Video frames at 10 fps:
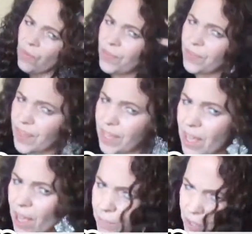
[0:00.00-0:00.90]
on
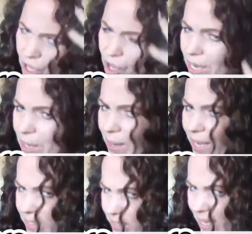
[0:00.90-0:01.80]
the curly
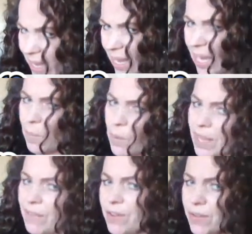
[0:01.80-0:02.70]
wigs, it
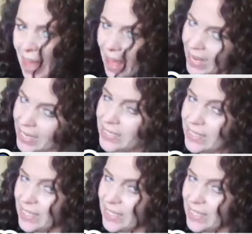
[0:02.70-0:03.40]
will give you that.